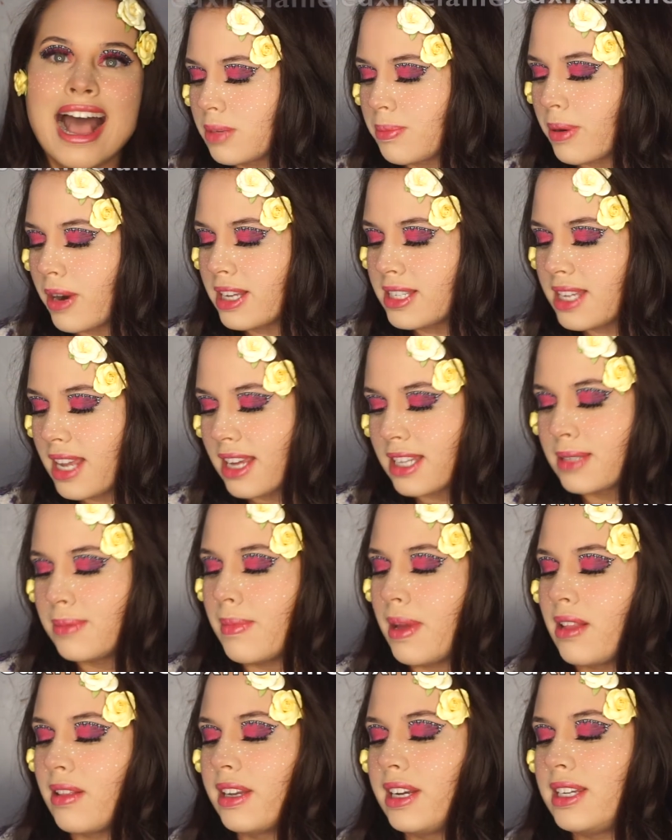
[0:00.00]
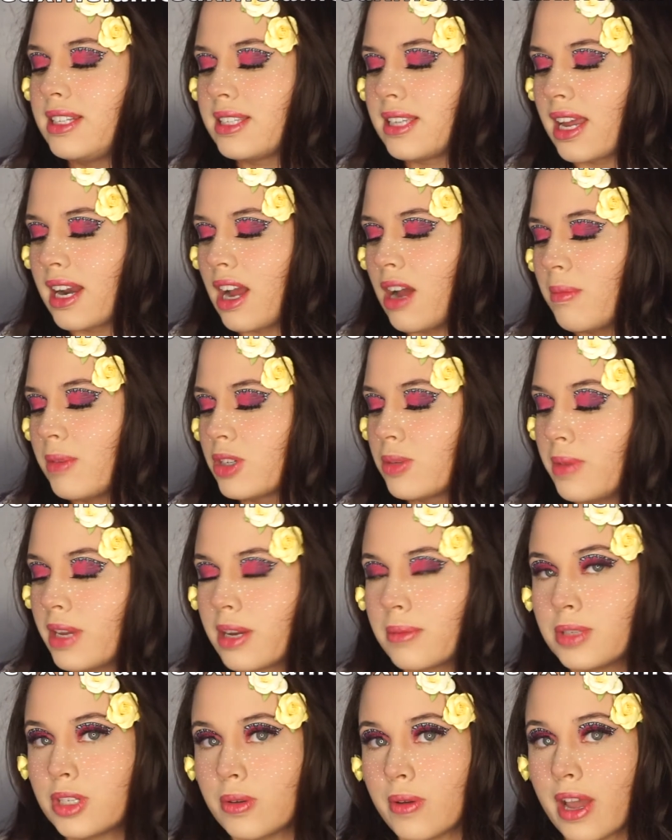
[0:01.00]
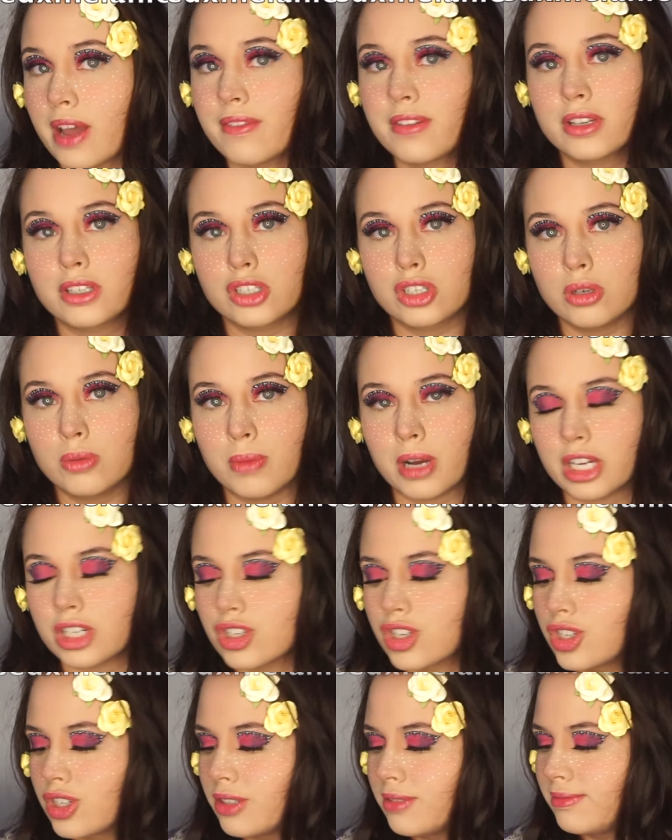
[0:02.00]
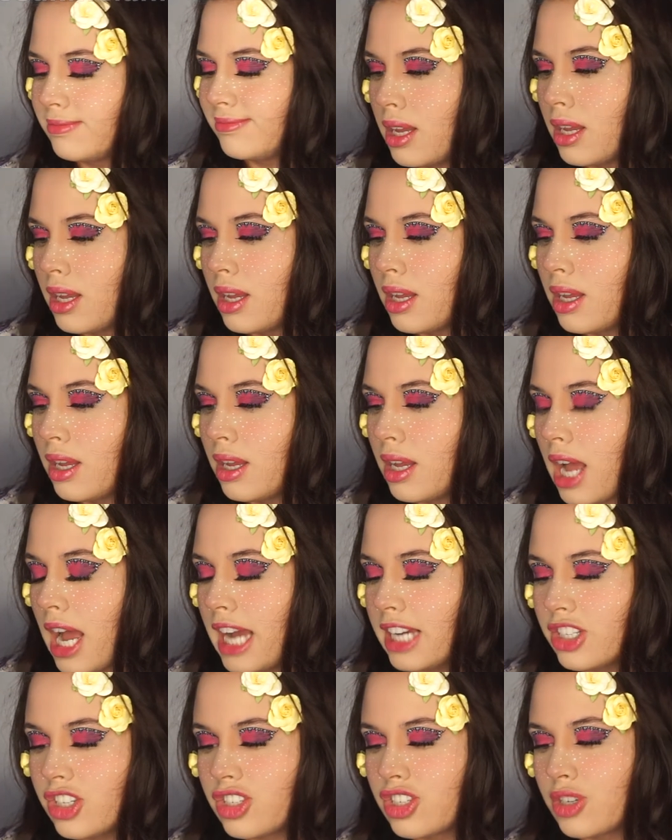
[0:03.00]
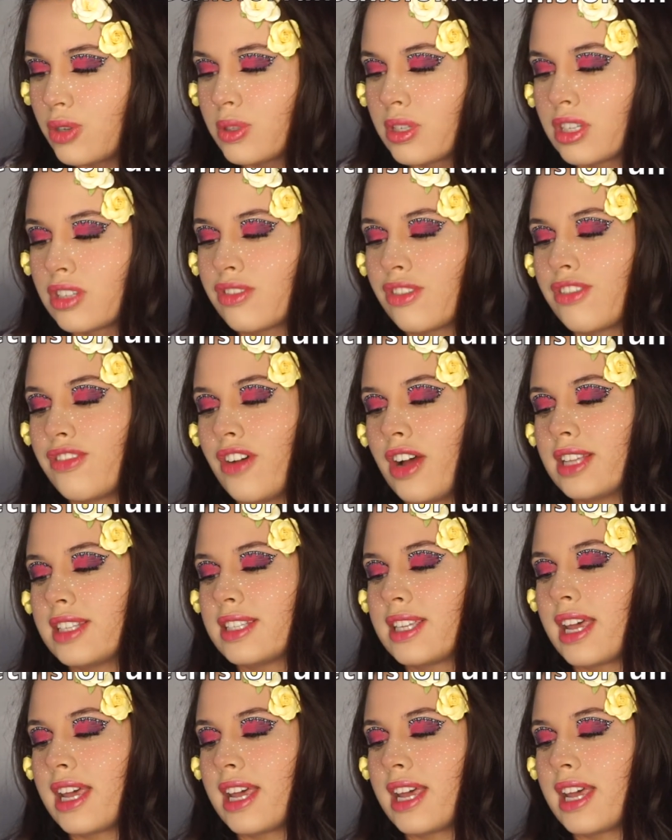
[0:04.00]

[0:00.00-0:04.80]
Depressed X Melanie said, how much makeup do you have? Too much. I just use this for fun.